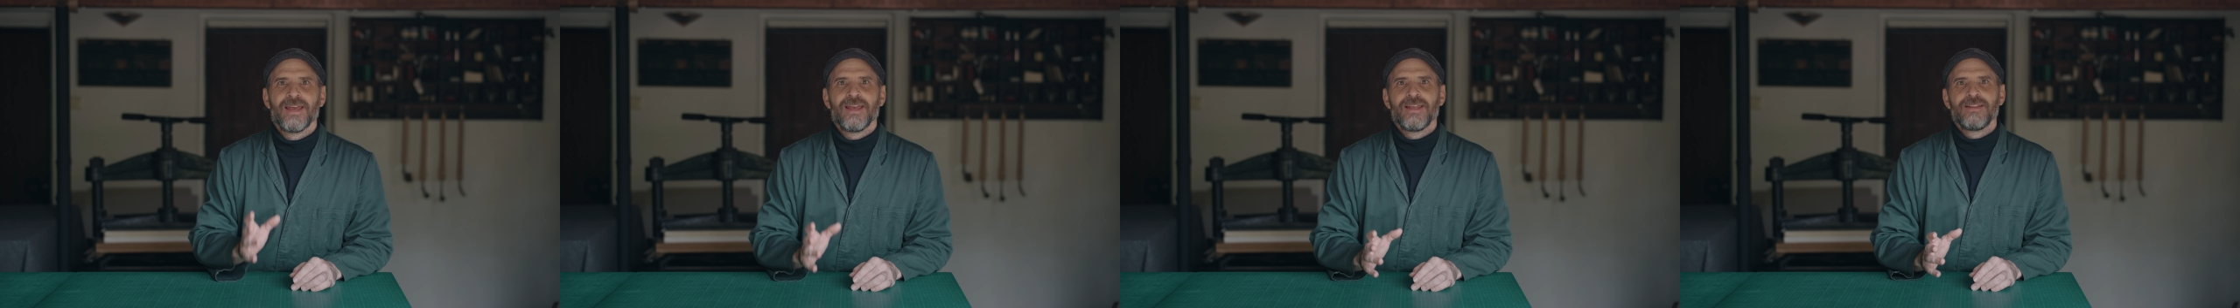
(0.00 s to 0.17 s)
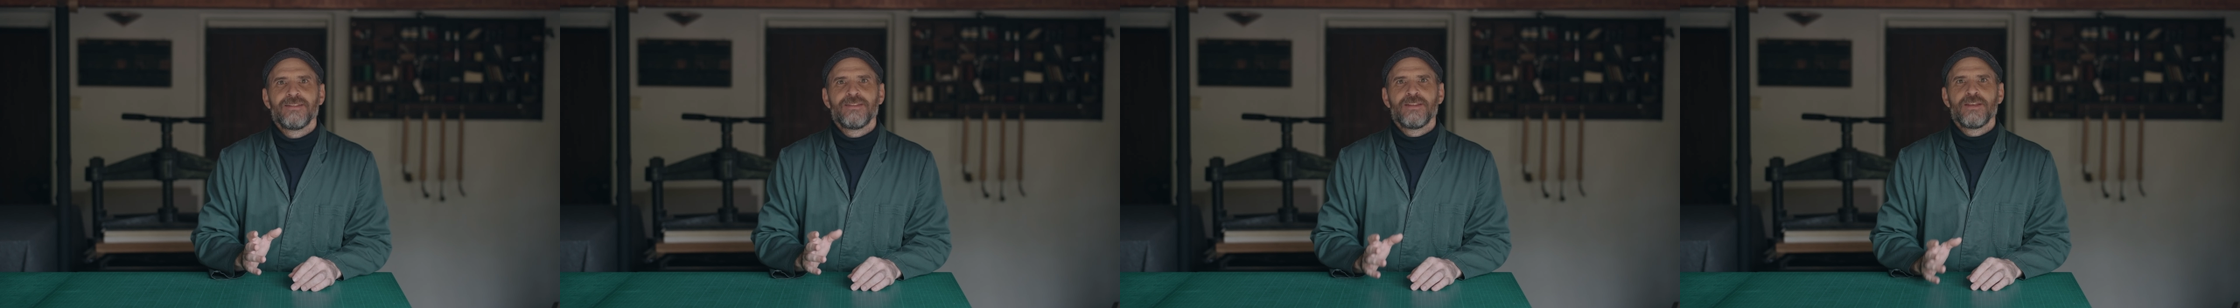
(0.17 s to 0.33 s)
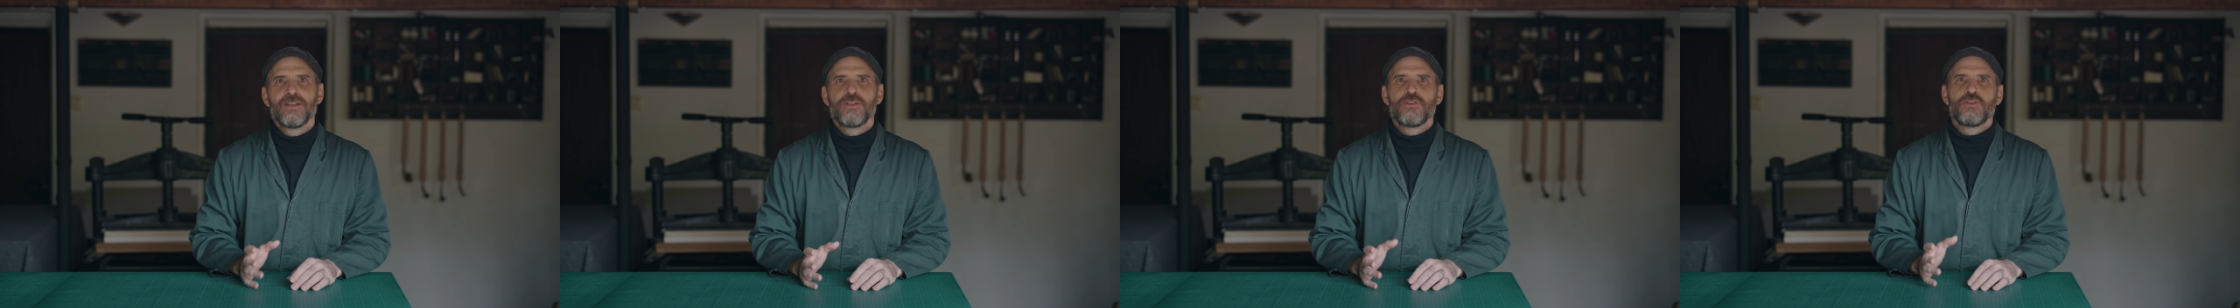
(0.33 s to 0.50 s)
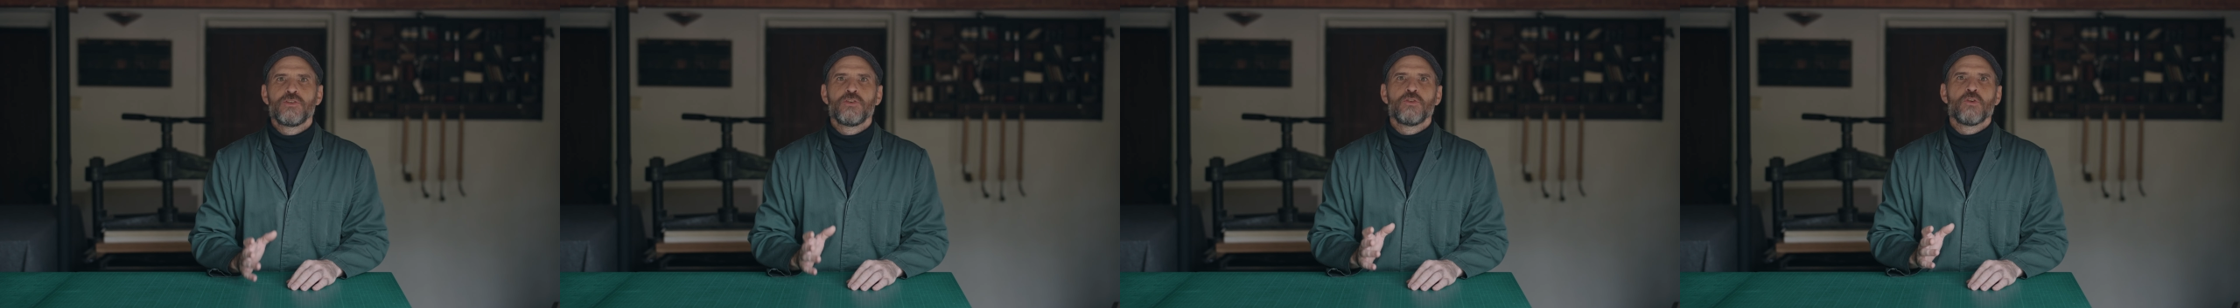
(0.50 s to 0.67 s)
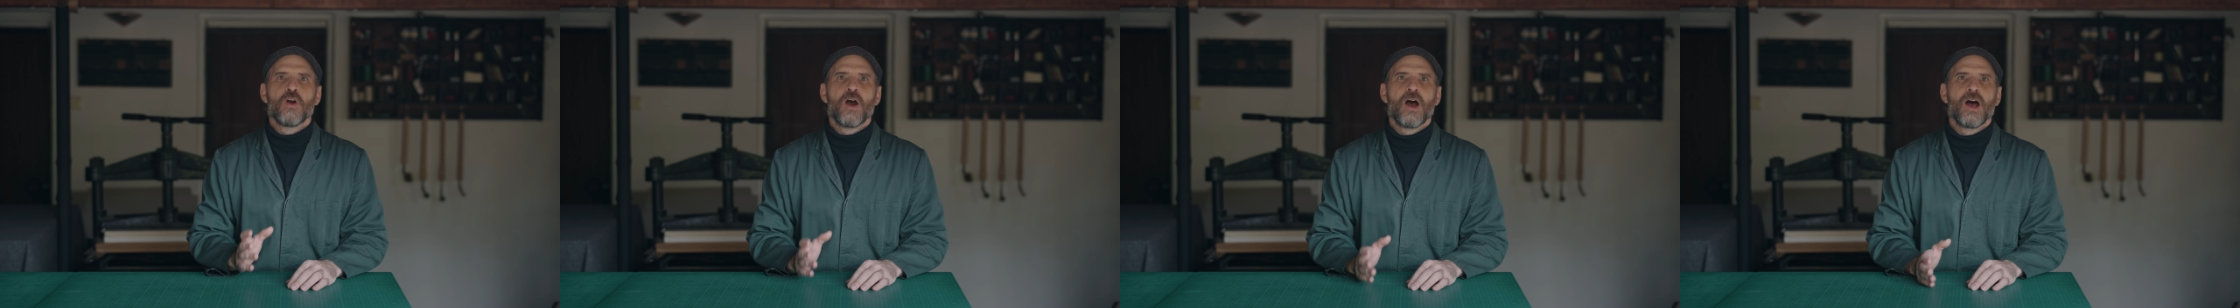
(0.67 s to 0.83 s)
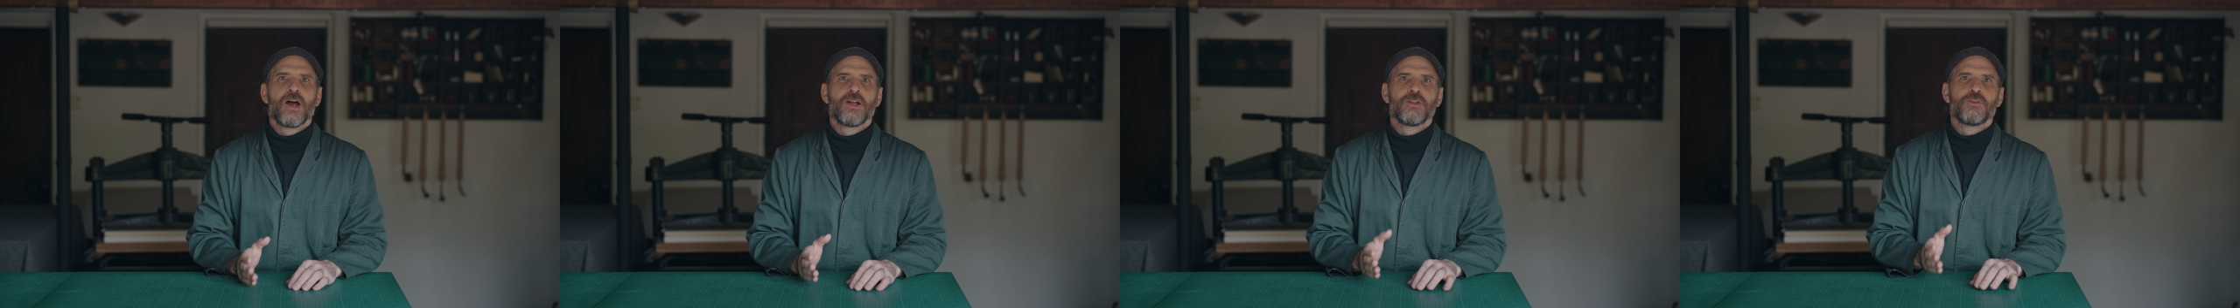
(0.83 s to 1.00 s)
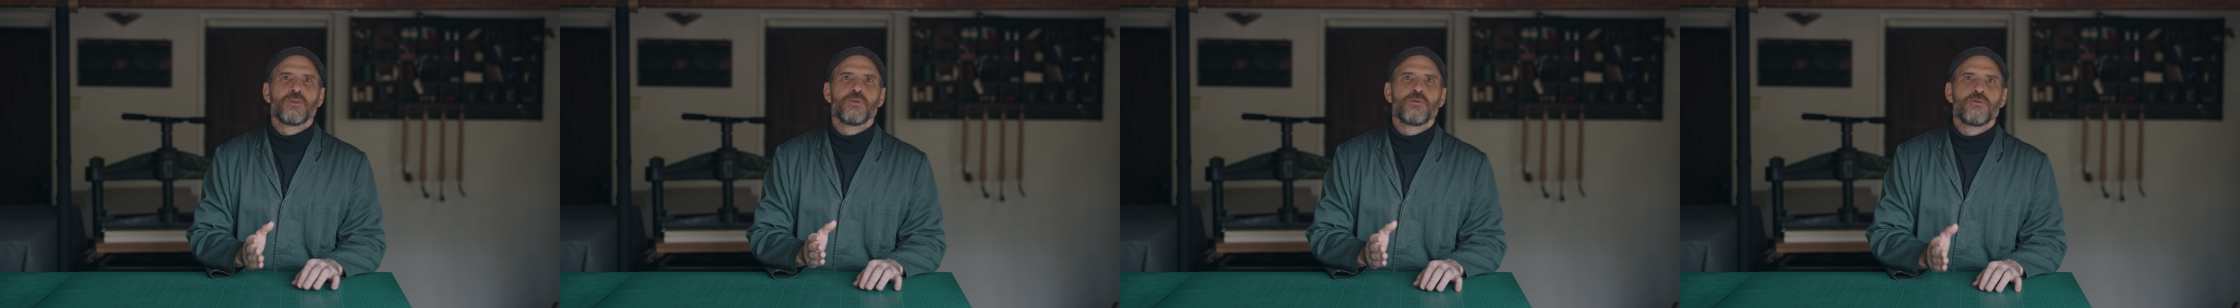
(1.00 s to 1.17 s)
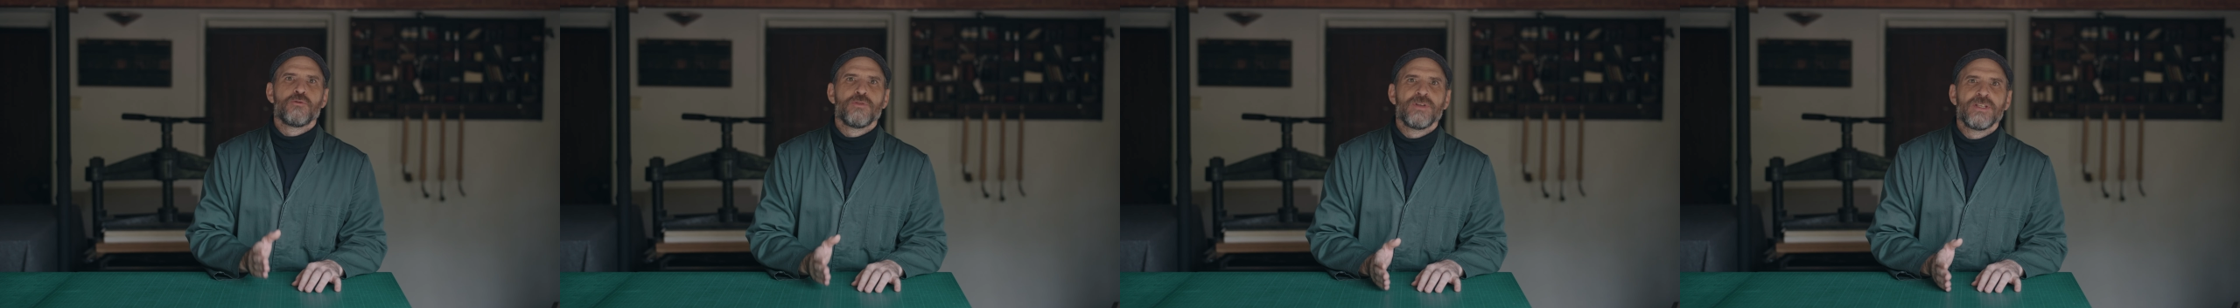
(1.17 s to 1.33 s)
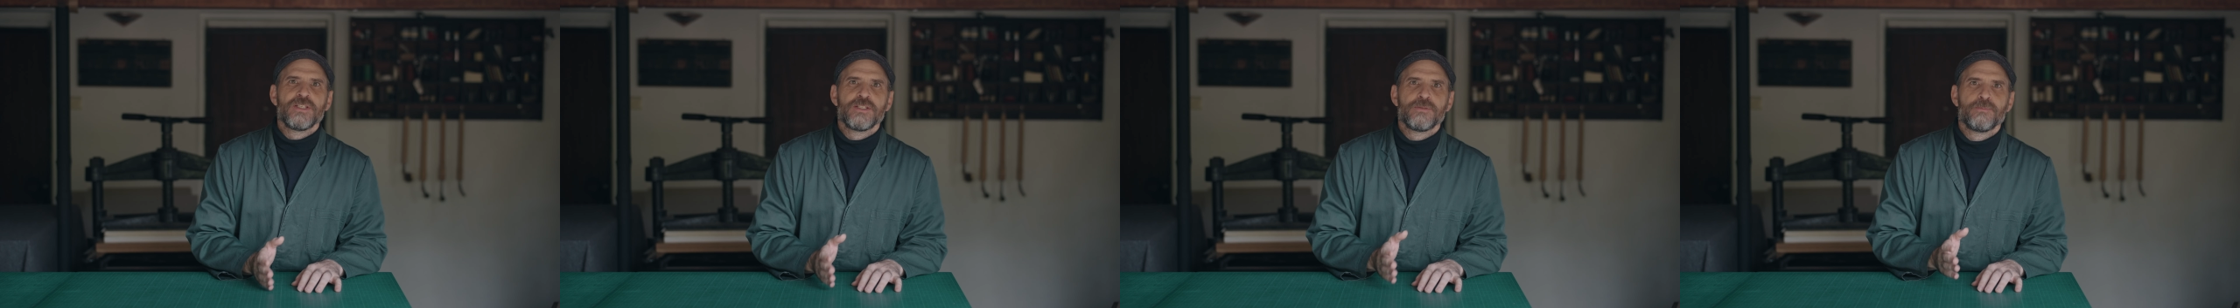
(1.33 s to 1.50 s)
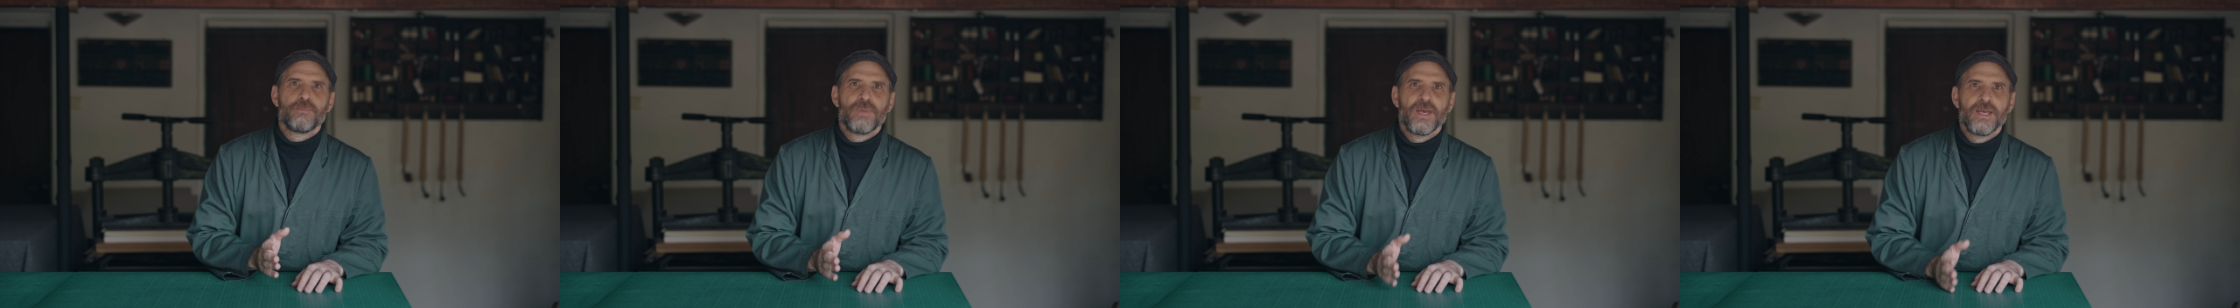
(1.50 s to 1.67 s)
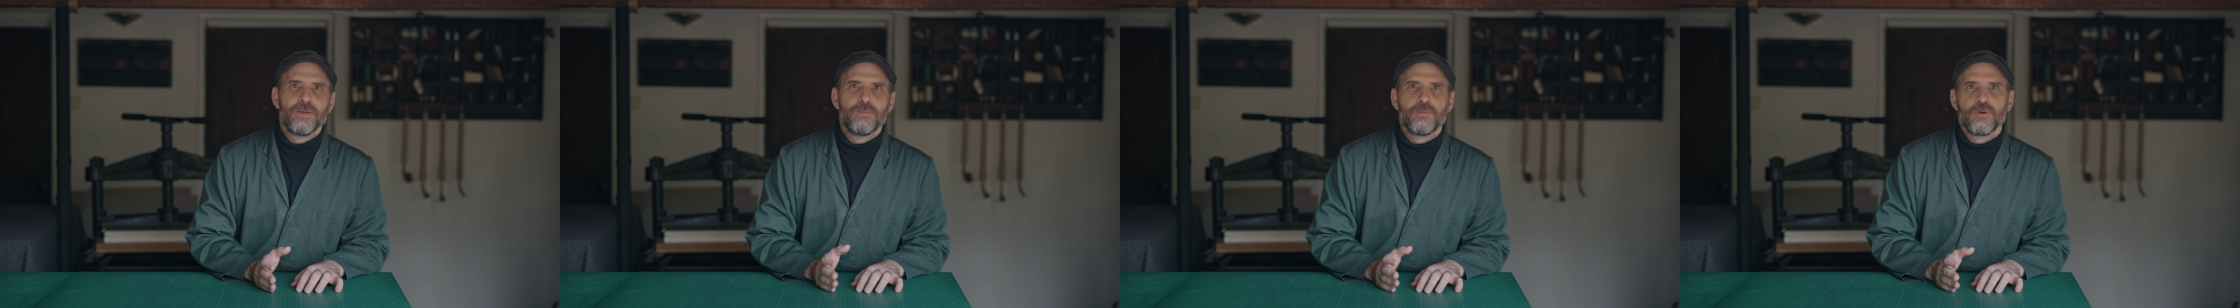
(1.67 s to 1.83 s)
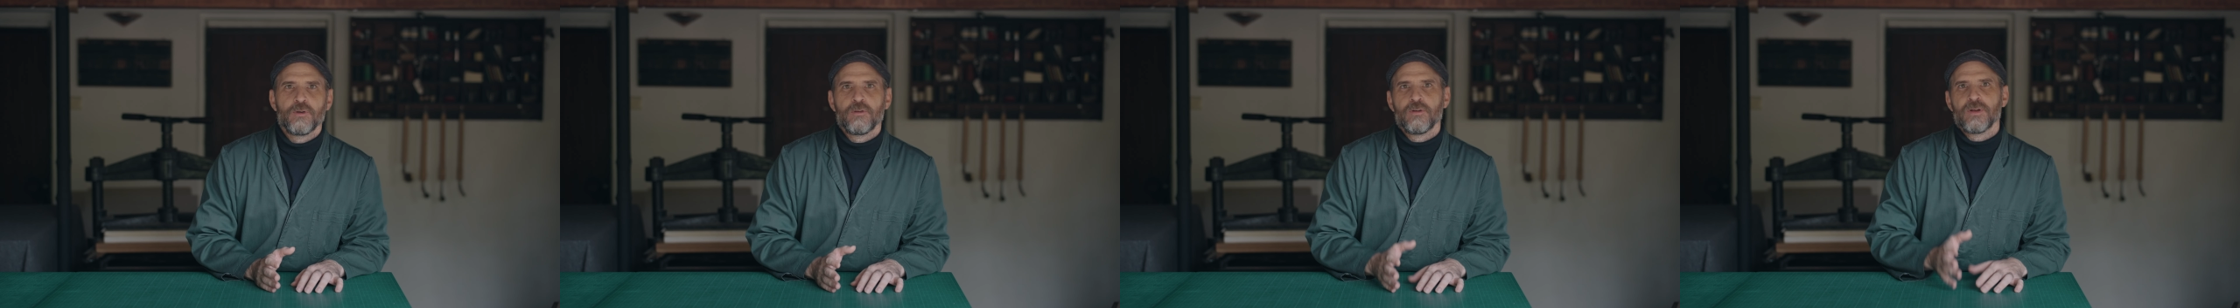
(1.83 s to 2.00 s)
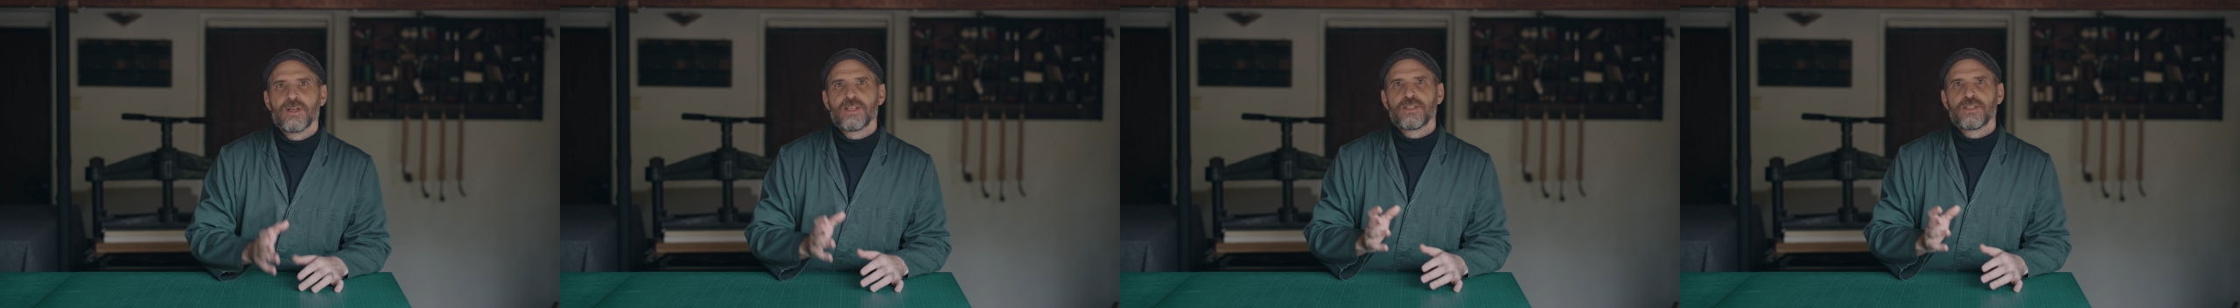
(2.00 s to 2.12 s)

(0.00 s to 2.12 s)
and teach you how to crease paper